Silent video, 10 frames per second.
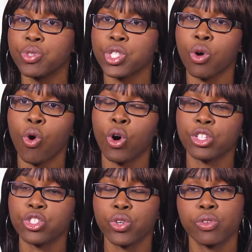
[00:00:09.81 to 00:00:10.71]
so on
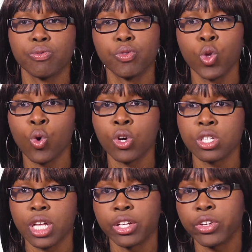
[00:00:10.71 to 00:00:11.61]
certain
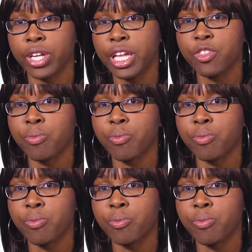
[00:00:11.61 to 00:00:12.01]
floors underneath